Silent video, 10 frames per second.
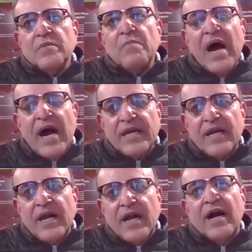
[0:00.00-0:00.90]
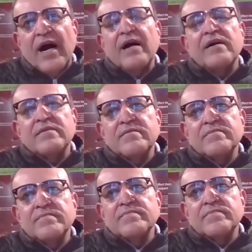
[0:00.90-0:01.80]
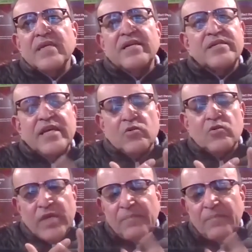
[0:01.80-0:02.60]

Ganga, until today,